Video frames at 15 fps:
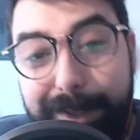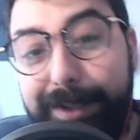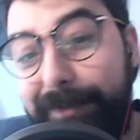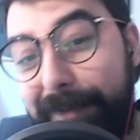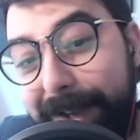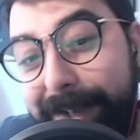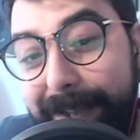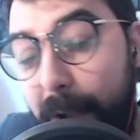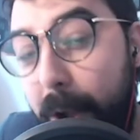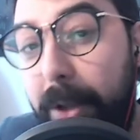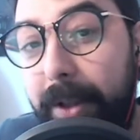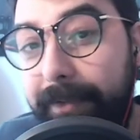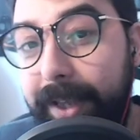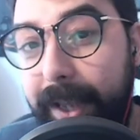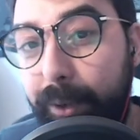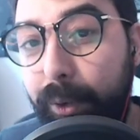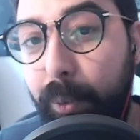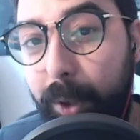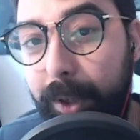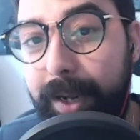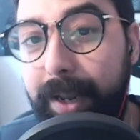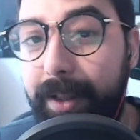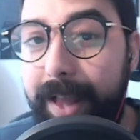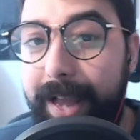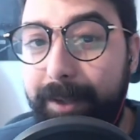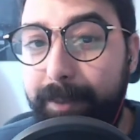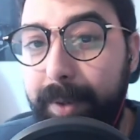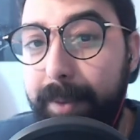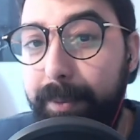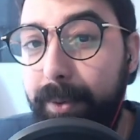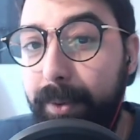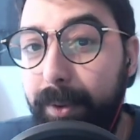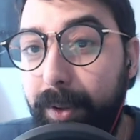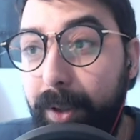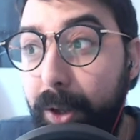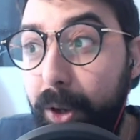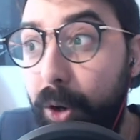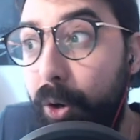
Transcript: is affecting all of the other working class people